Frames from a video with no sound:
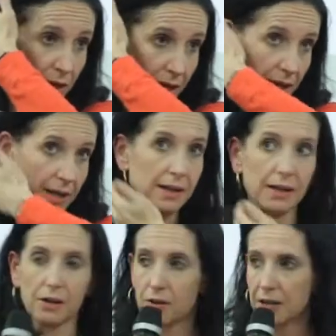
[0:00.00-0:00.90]
can get an
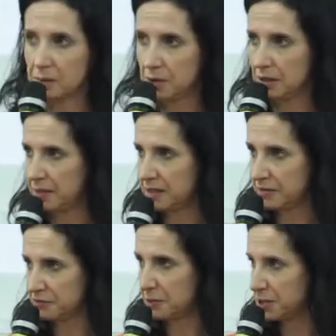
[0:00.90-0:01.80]
incredible amount of
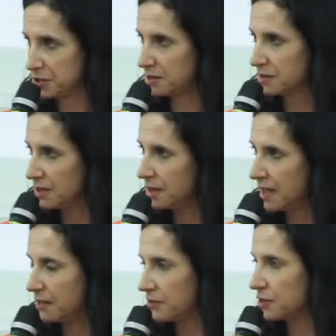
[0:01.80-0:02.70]
information.
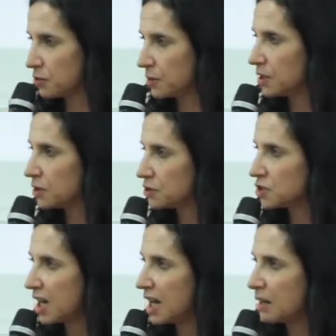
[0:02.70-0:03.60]
And if you're doing a good
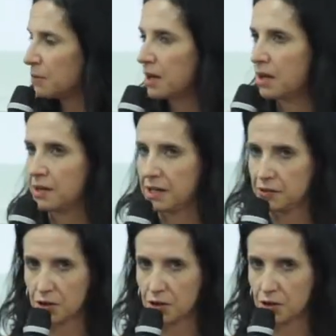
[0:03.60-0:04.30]
job in